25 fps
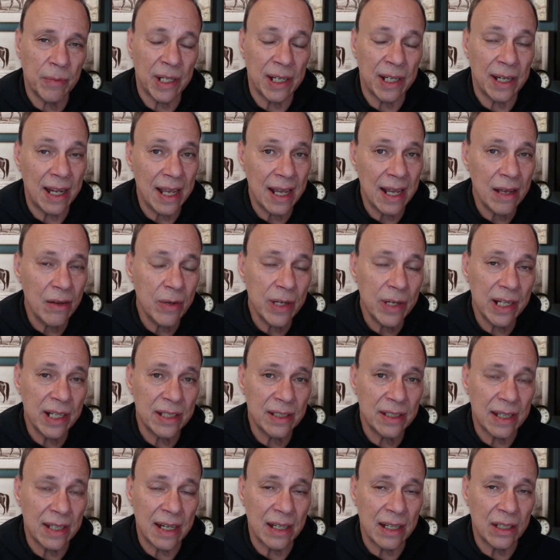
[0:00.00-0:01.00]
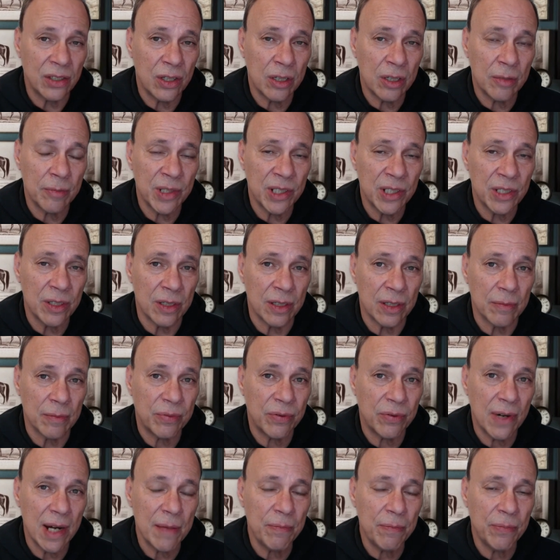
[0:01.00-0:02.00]
But now it is a Derby
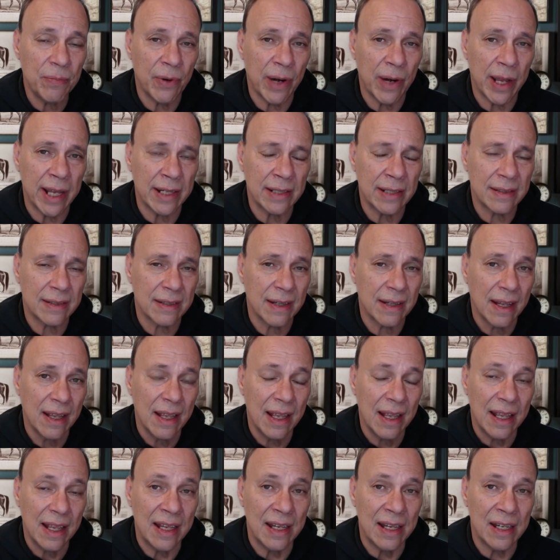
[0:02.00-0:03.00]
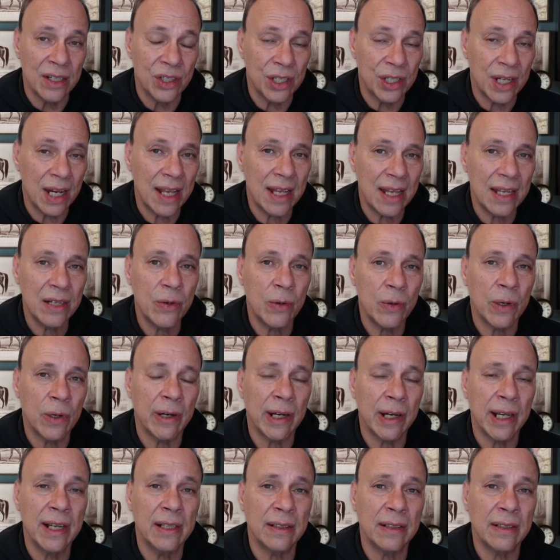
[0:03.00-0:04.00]
prep race in
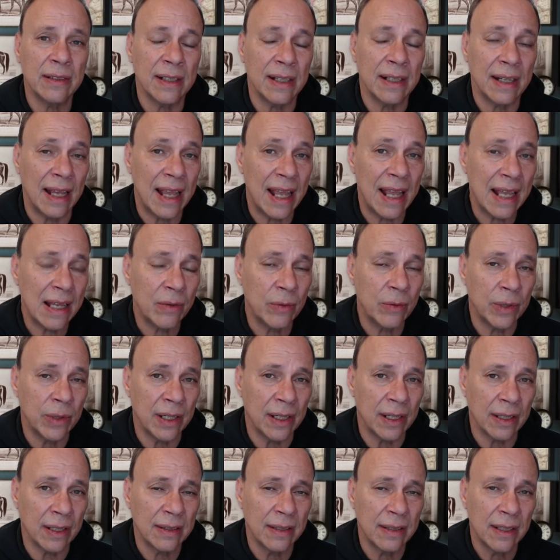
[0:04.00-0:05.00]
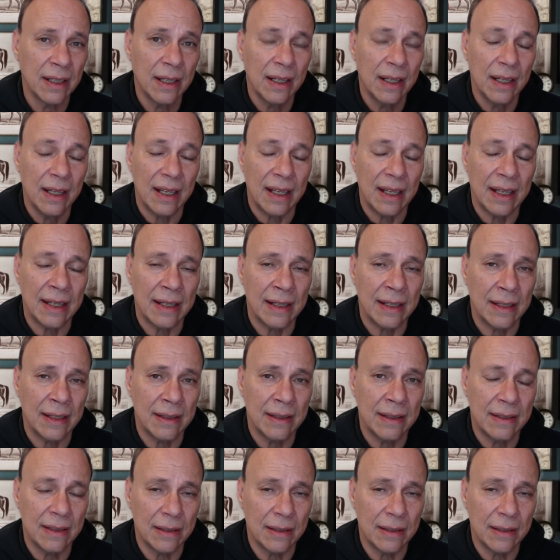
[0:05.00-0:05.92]
January held at Aqueduct, and